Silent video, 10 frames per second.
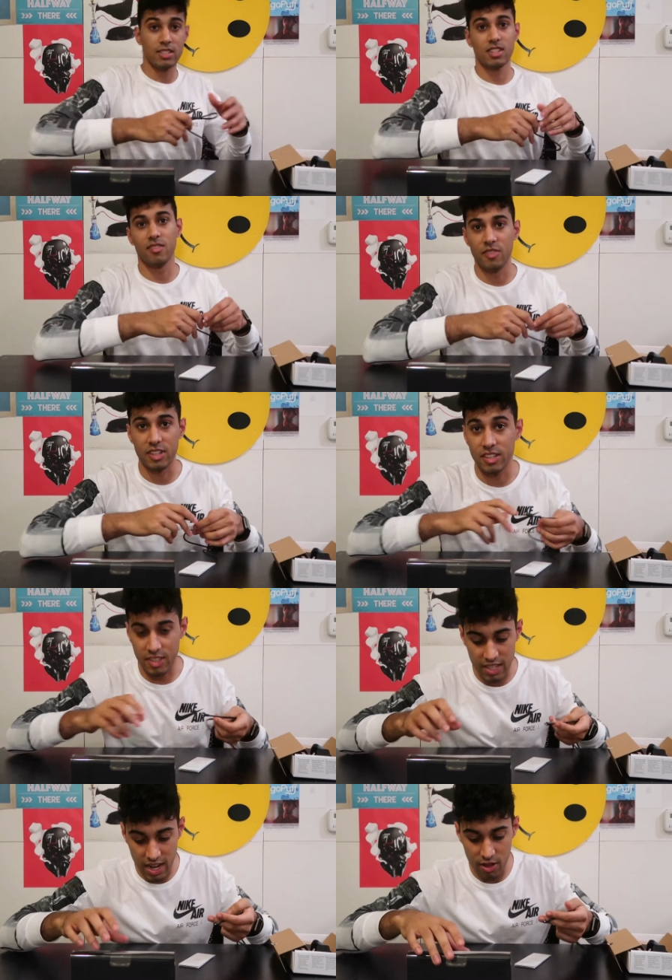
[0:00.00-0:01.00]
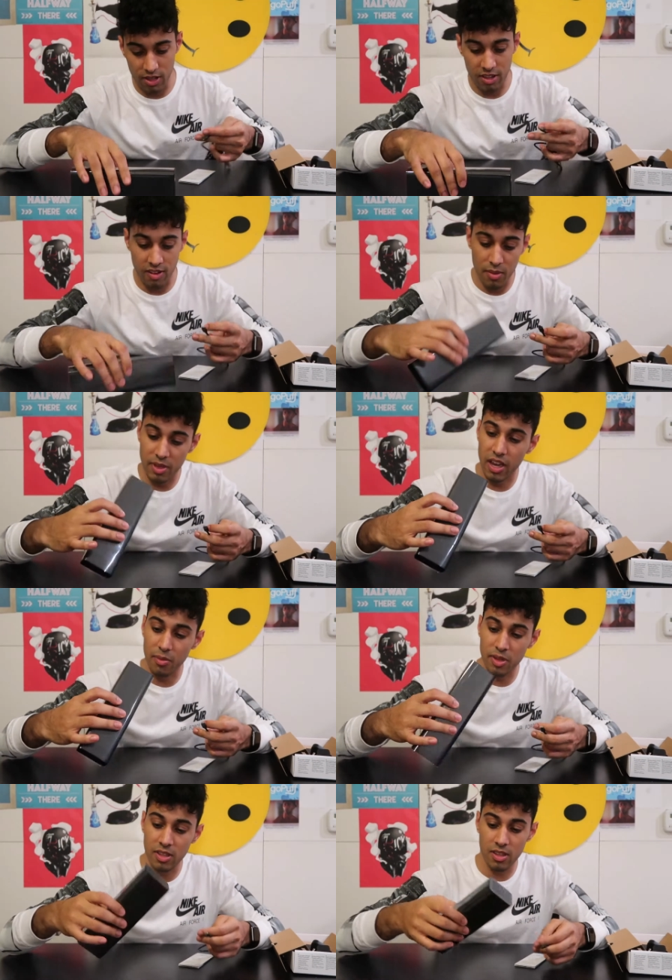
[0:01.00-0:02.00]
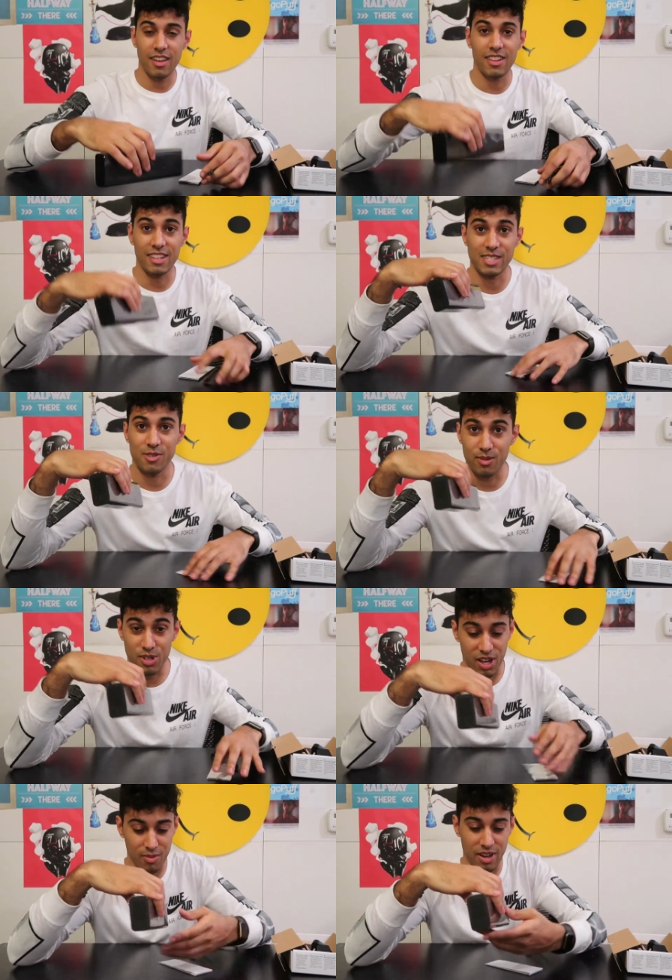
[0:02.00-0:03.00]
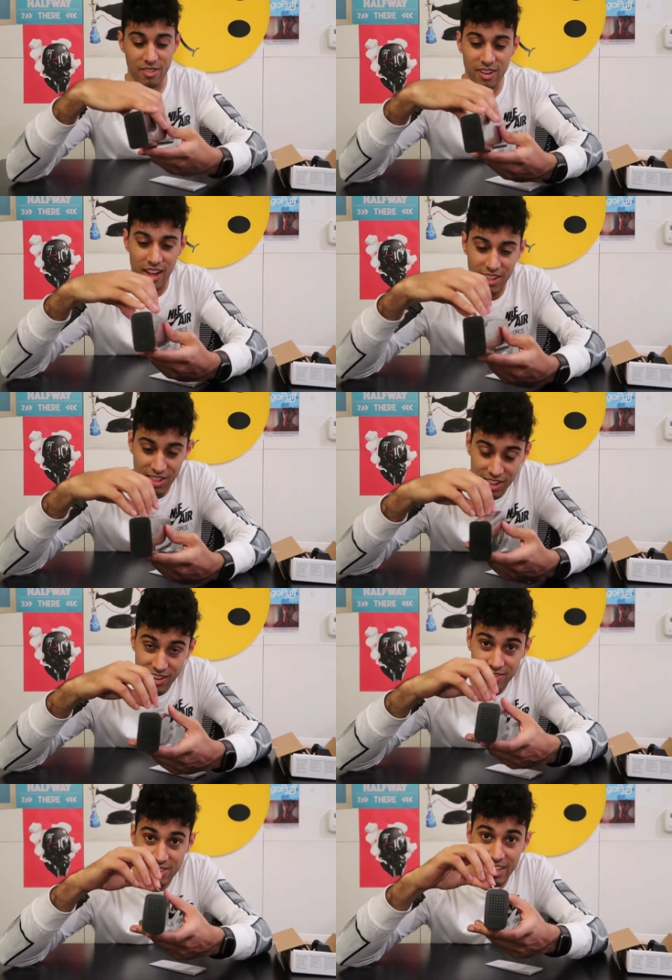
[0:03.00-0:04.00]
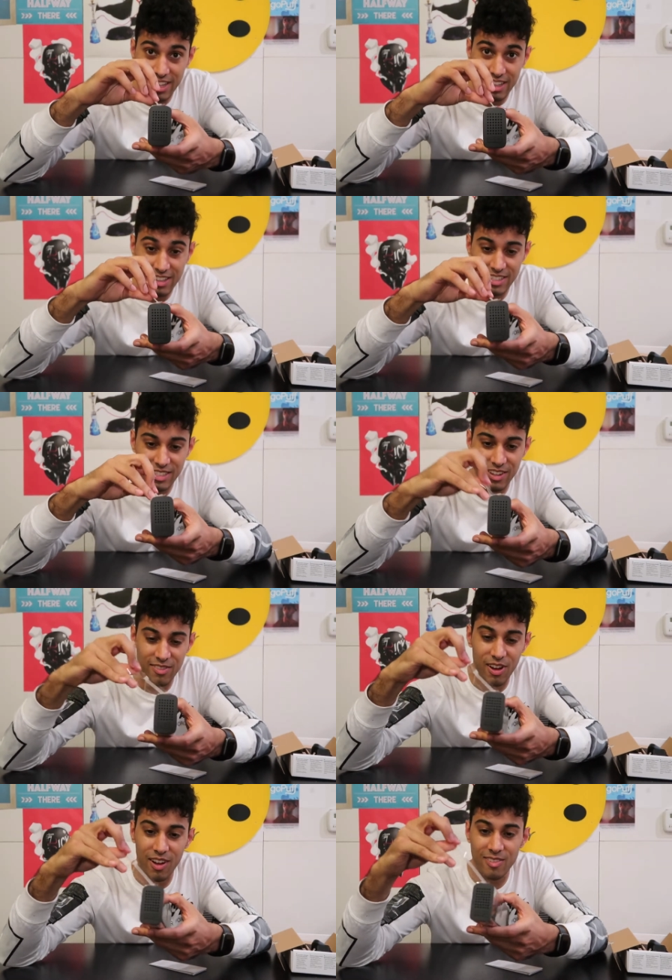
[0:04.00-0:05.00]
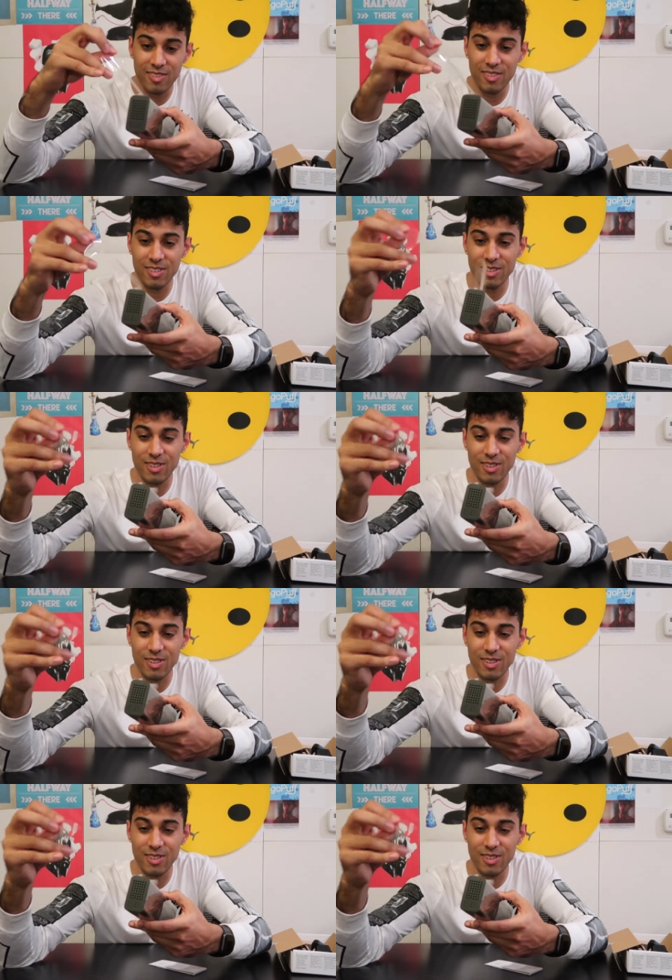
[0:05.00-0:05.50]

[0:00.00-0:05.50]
It's conveniently an outlet right behind me. This is what I'm talking about. I love taking this stuff off,